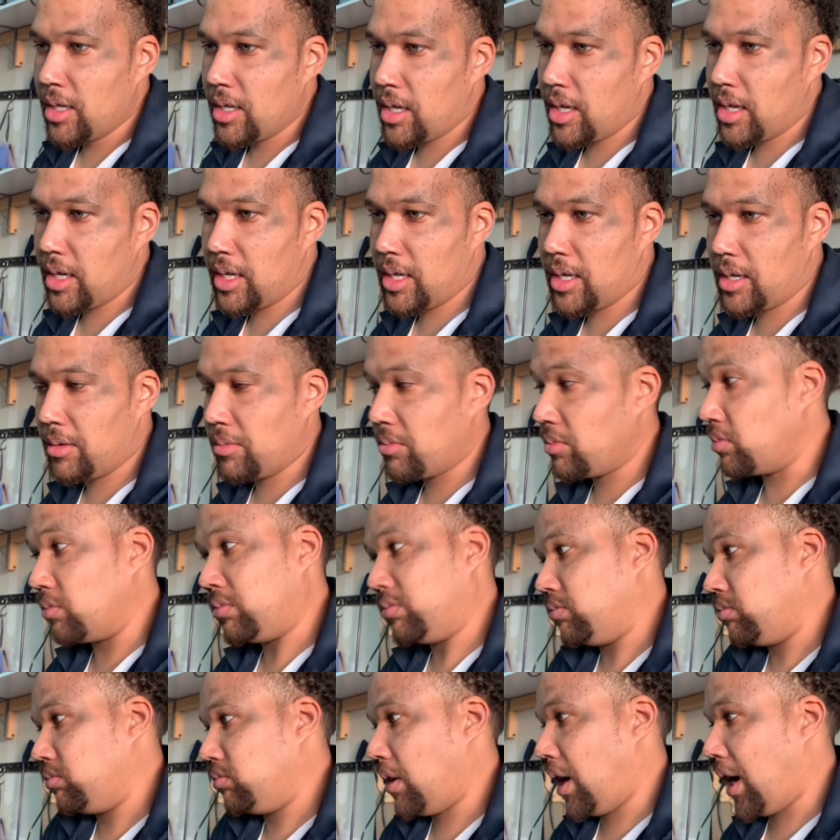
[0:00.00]
Uh,
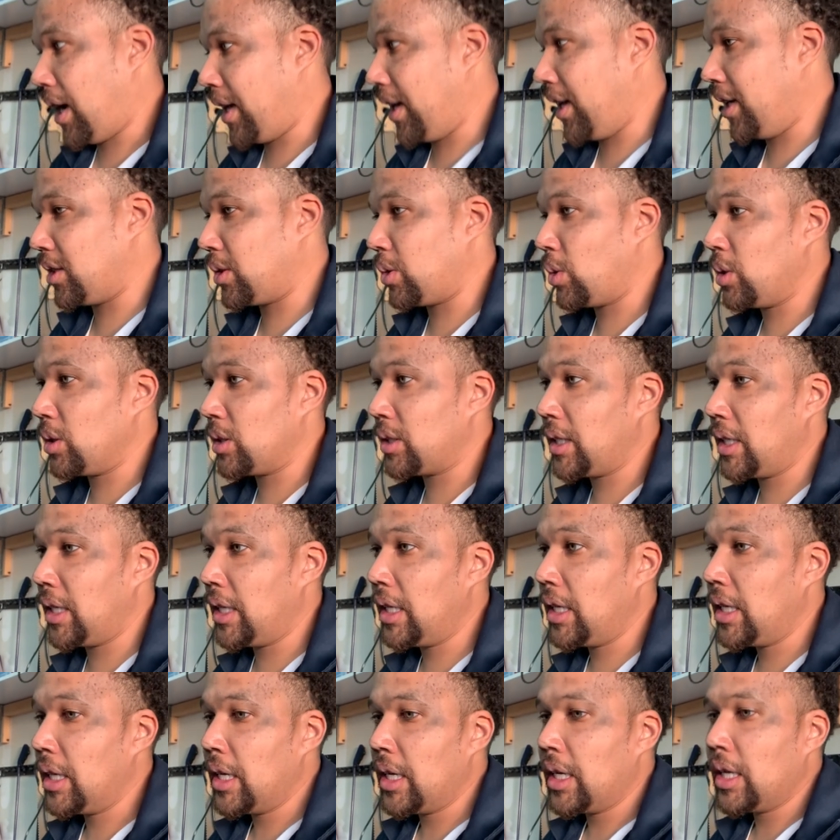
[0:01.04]
I guess we'll see.
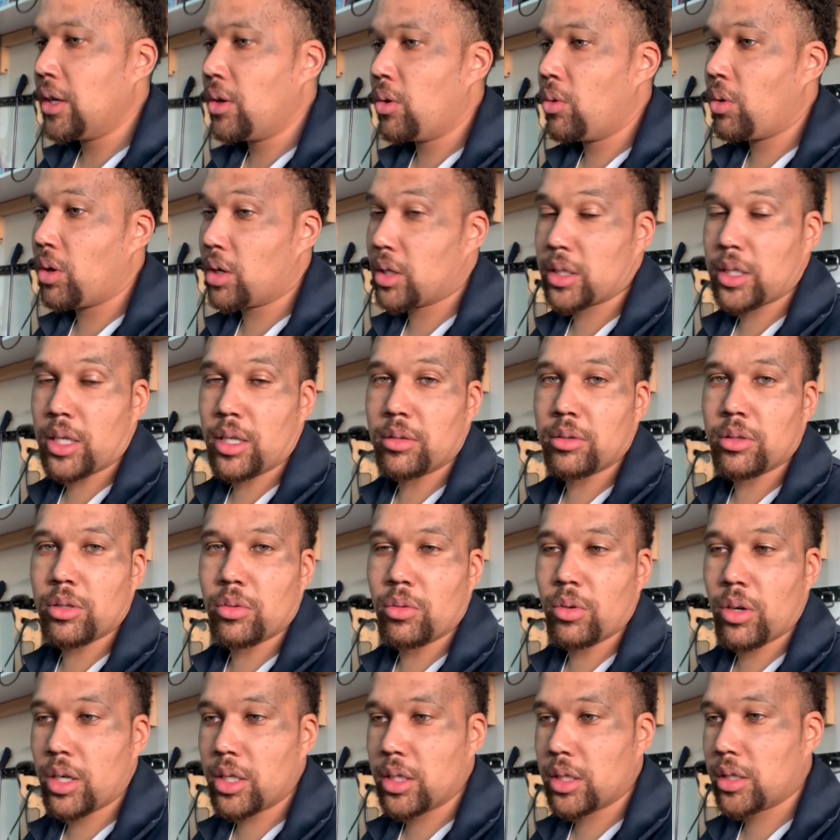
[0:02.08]
Worst comes to
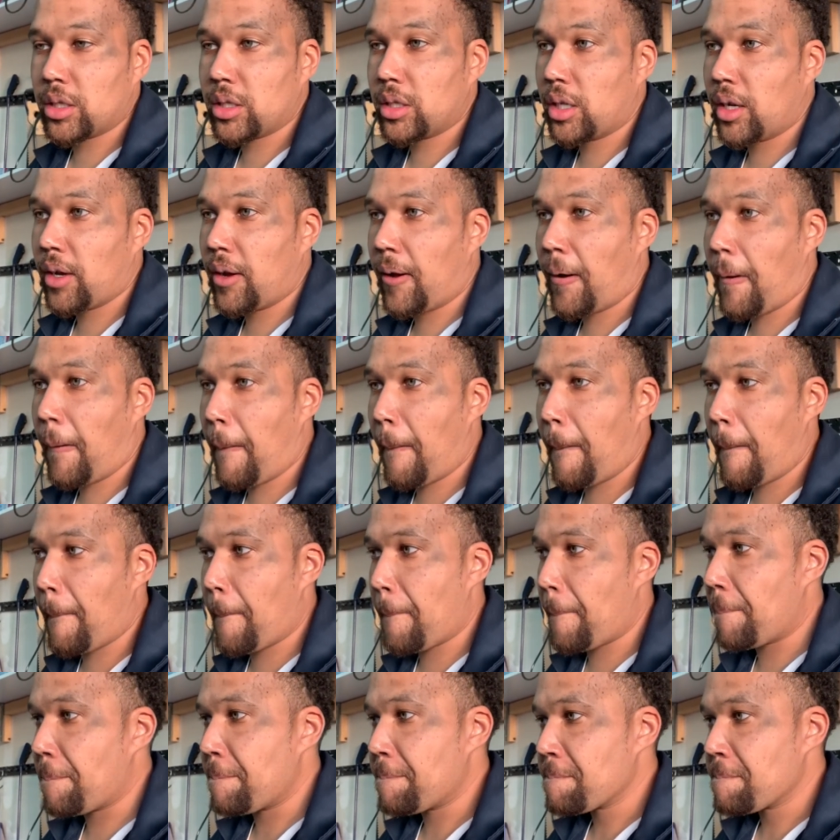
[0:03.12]
worst. Um,